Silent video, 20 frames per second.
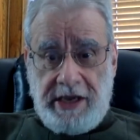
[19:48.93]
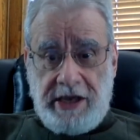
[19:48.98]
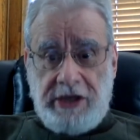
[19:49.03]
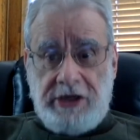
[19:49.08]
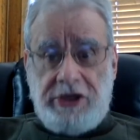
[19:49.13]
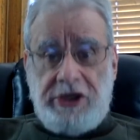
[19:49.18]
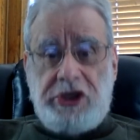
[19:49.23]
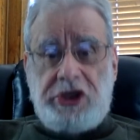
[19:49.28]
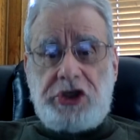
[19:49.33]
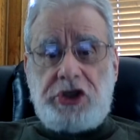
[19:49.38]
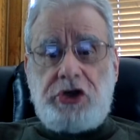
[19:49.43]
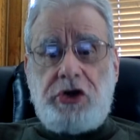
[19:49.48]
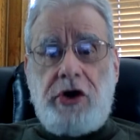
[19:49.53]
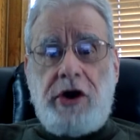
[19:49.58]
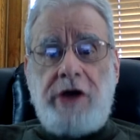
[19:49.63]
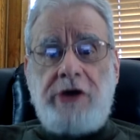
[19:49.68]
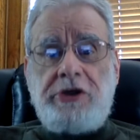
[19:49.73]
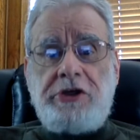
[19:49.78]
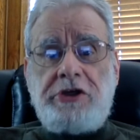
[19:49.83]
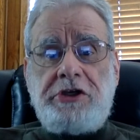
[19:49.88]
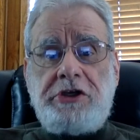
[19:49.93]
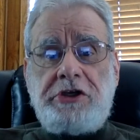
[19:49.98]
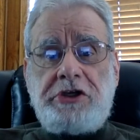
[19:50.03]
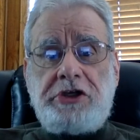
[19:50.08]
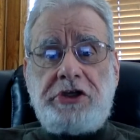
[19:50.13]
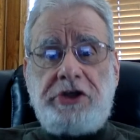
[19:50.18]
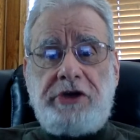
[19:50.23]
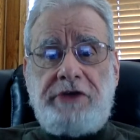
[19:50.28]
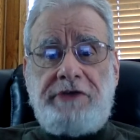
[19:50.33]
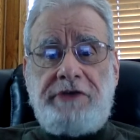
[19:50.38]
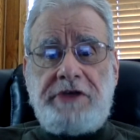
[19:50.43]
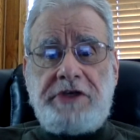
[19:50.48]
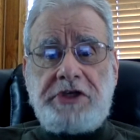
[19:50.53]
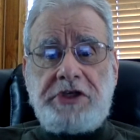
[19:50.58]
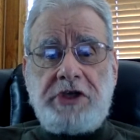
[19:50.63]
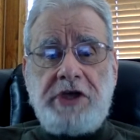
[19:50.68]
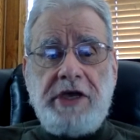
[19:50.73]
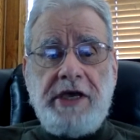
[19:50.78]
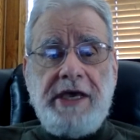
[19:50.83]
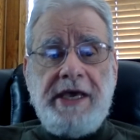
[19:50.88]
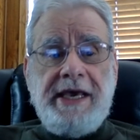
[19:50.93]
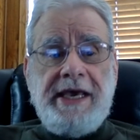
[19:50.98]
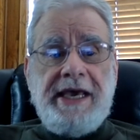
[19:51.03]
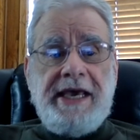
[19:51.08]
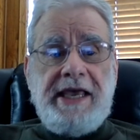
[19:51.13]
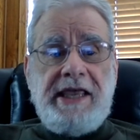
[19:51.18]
discharges the surface in